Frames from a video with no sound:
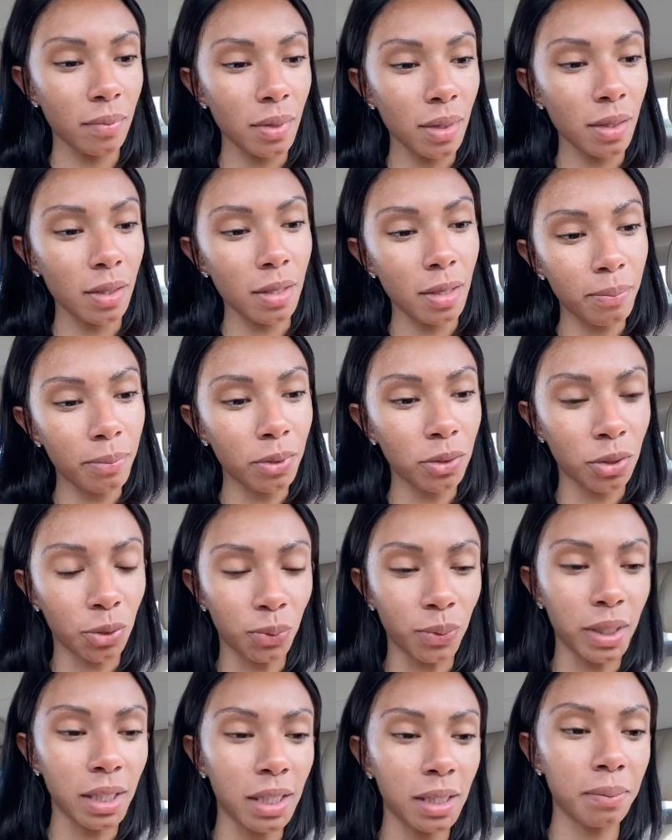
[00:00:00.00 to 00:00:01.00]
Number
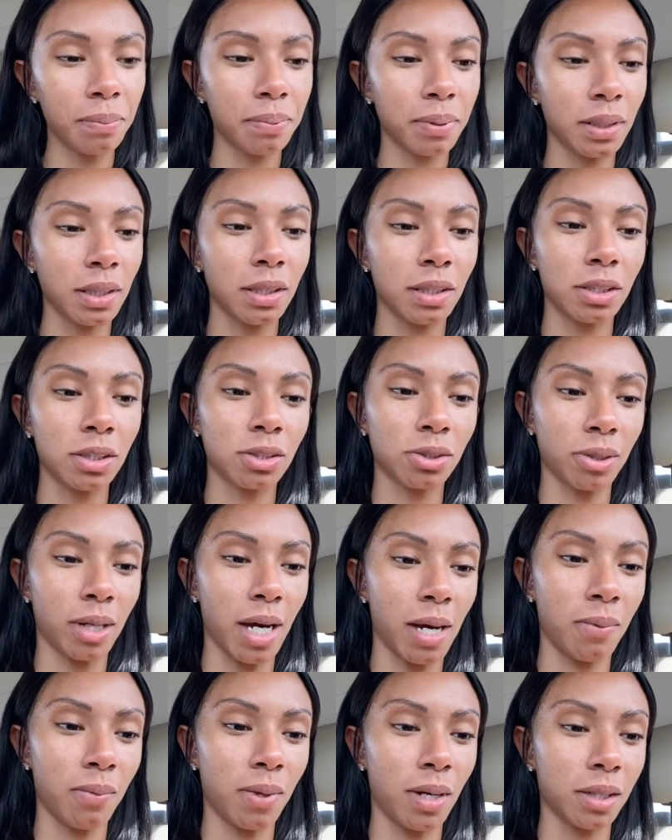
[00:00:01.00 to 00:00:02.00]
3, please
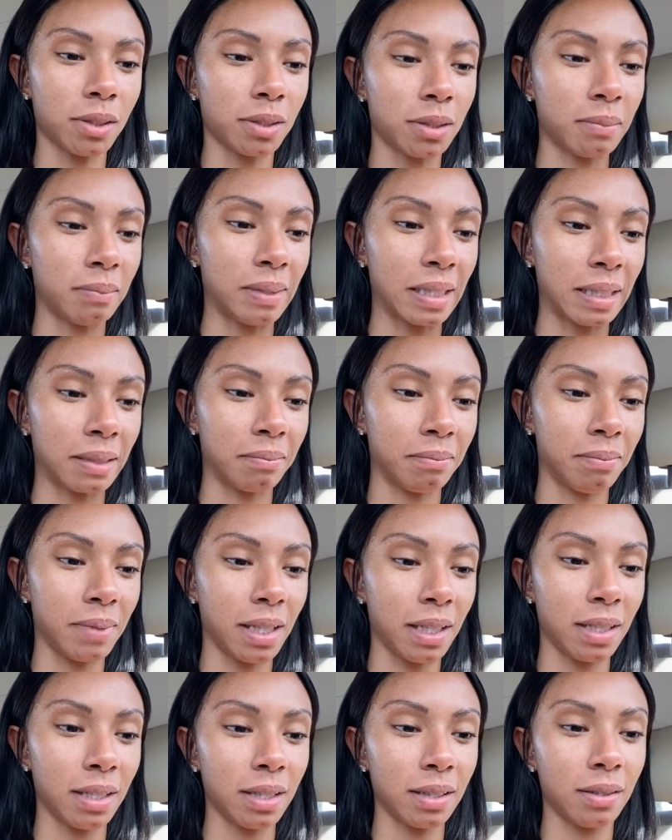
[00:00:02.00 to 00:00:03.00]
describe Walter
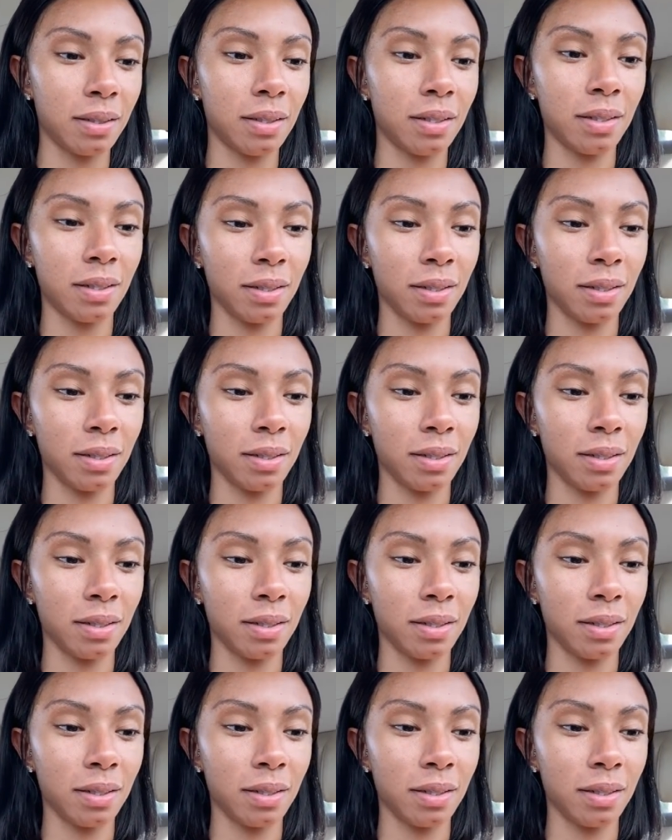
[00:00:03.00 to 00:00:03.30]
McMillian.